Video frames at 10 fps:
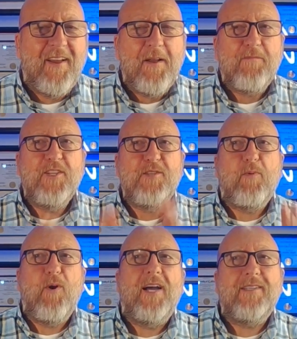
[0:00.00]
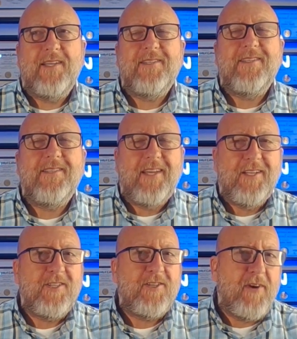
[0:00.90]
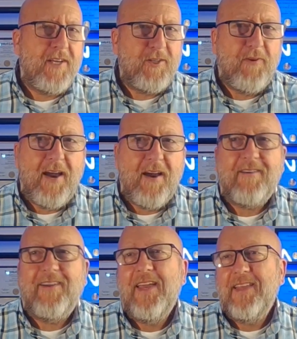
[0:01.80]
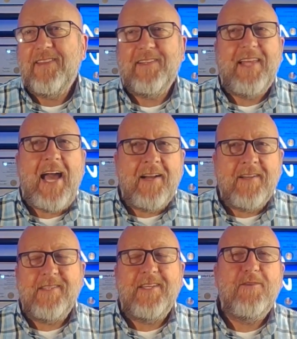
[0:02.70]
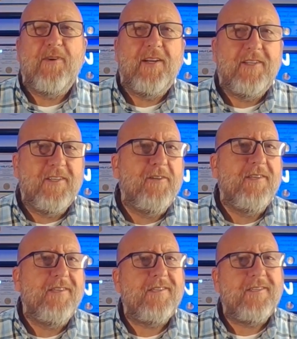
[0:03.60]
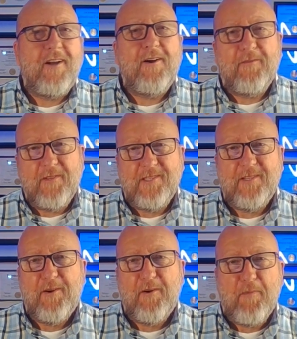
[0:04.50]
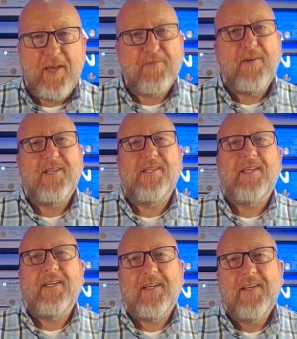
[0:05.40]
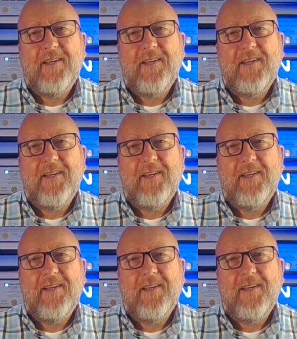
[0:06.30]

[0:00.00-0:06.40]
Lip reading: this process is gonna stress you out, the last thing you want to do is start with zero-based budgeting.